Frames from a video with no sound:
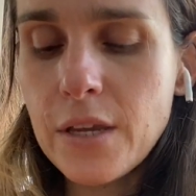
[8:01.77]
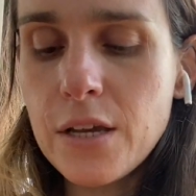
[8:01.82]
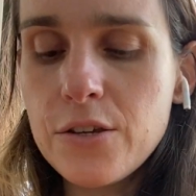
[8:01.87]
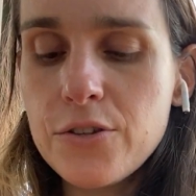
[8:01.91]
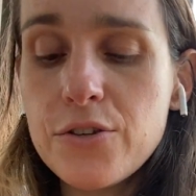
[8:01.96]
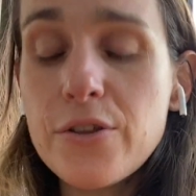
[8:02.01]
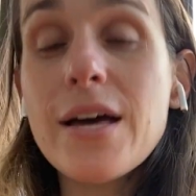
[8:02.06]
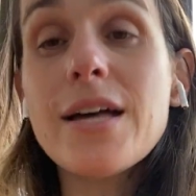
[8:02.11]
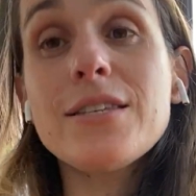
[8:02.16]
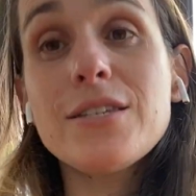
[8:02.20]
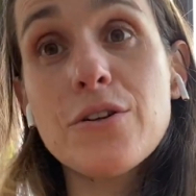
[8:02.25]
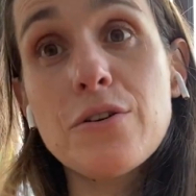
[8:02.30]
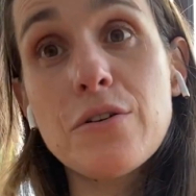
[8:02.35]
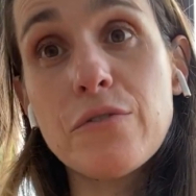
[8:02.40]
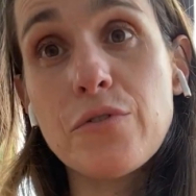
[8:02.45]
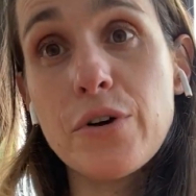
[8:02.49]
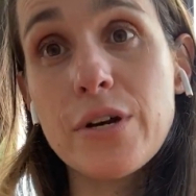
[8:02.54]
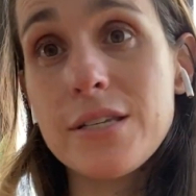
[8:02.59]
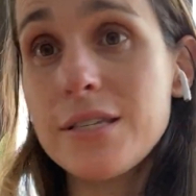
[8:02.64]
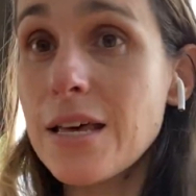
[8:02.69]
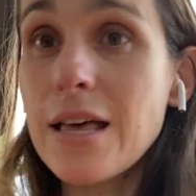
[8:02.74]
So that's inner
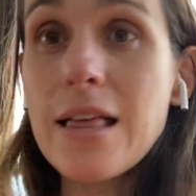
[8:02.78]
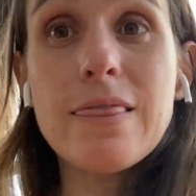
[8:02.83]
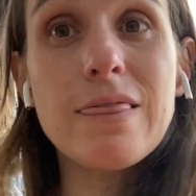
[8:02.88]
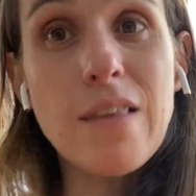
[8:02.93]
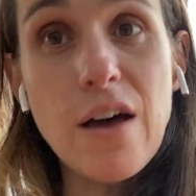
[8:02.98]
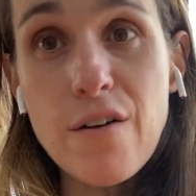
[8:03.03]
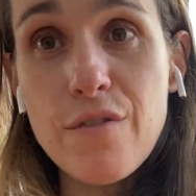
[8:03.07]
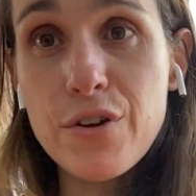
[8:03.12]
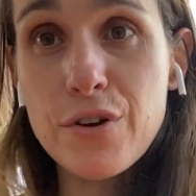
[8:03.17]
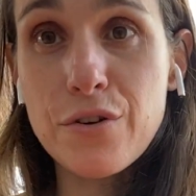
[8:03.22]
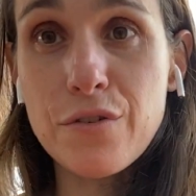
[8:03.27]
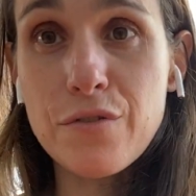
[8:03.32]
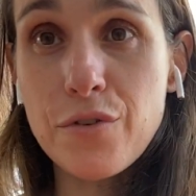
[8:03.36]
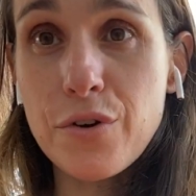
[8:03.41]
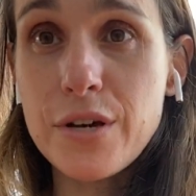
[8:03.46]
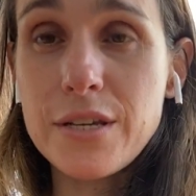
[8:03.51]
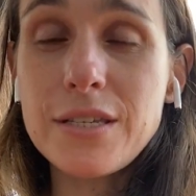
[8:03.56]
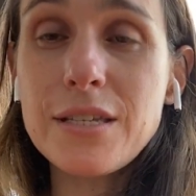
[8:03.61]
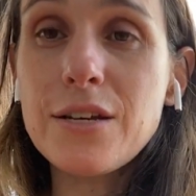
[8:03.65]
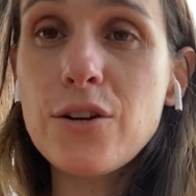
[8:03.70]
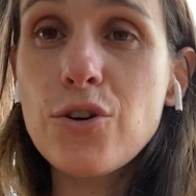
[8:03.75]
voice. Love inner
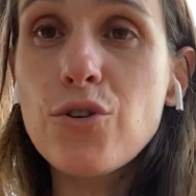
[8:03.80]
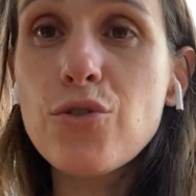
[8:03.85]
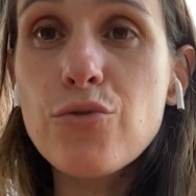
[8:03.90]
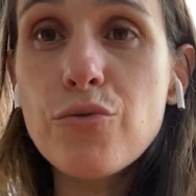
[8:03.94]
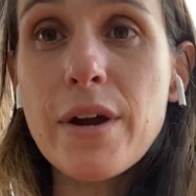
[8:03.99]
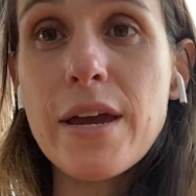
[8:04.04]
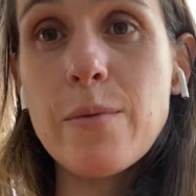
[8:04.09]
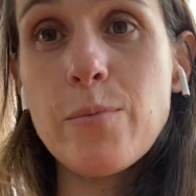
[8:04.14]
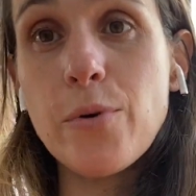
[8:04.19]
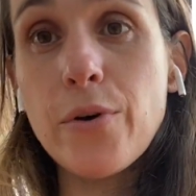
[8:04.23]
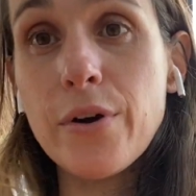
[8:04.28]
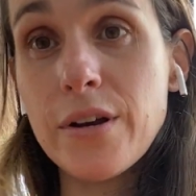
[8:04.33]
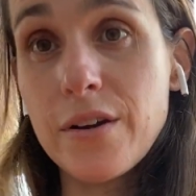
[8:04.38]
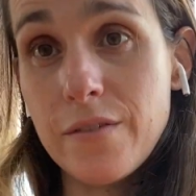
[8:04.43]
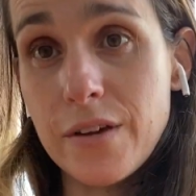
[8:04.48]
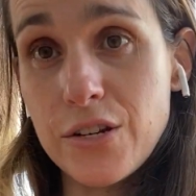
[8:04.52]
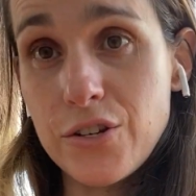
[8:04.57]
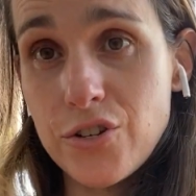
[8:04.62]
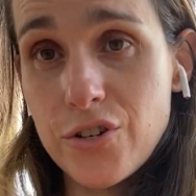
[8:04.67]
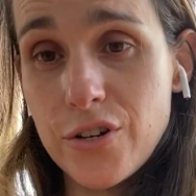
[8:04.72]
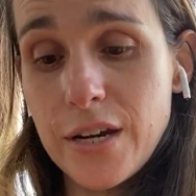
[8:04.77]
voice. Great point of
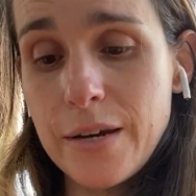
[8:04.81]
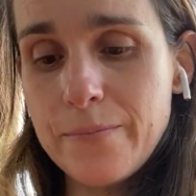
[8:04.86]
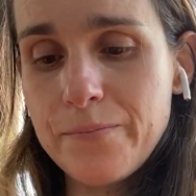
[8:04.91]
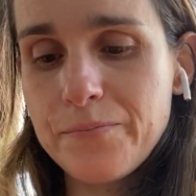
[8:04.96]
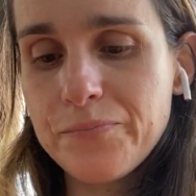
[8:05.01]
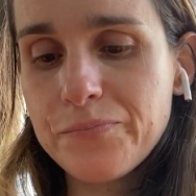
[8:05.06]
entry.